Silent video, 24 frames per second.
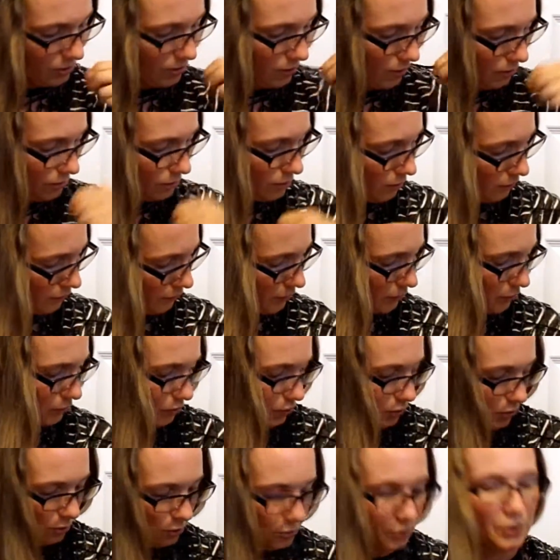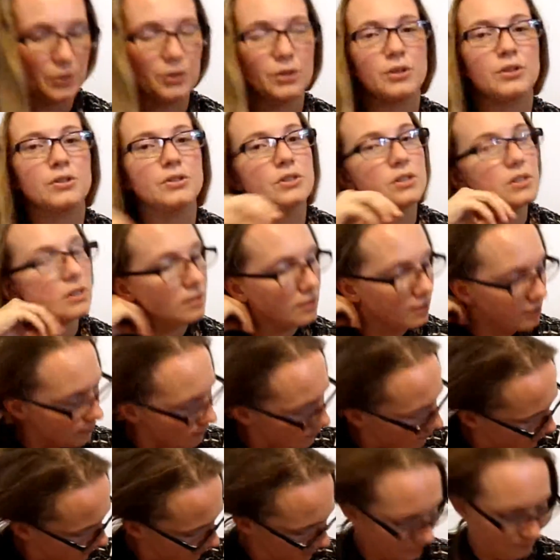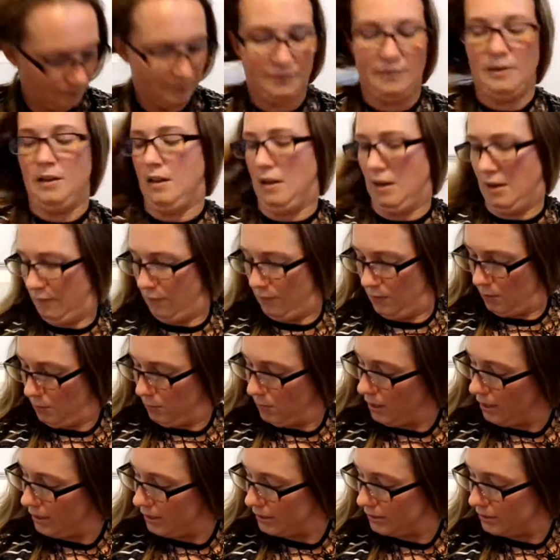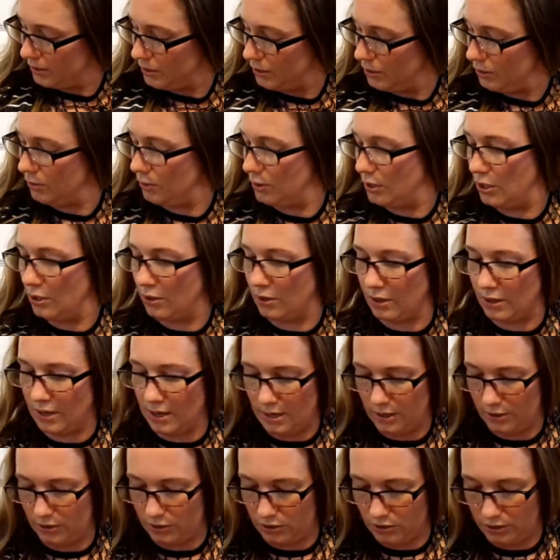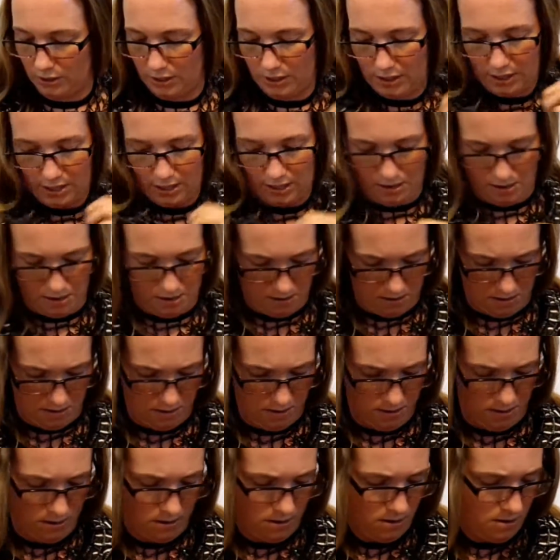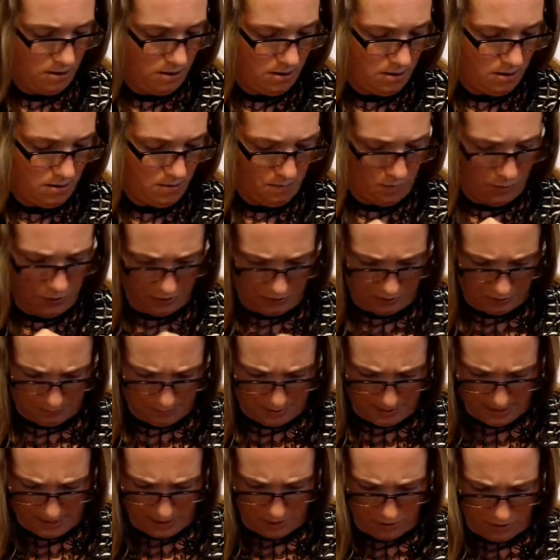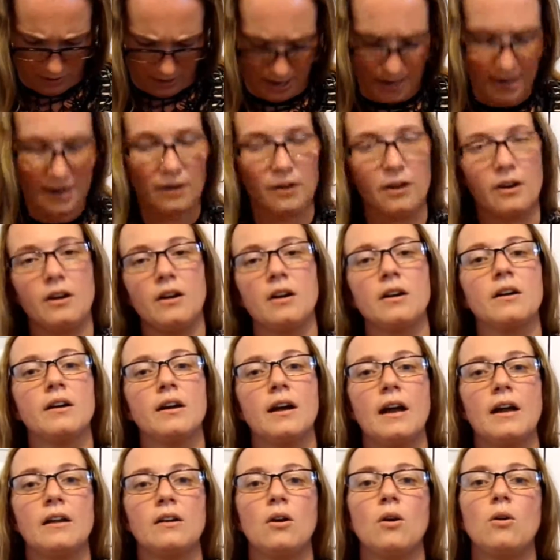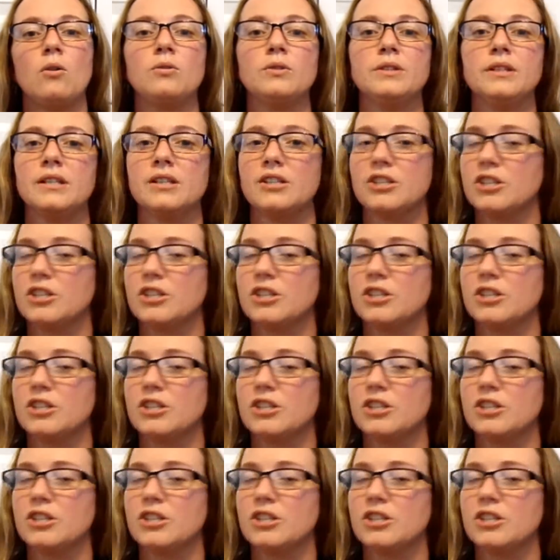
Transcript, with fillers: goes over your shoulders. And if you wanted to, you could actually put a spider here and hold it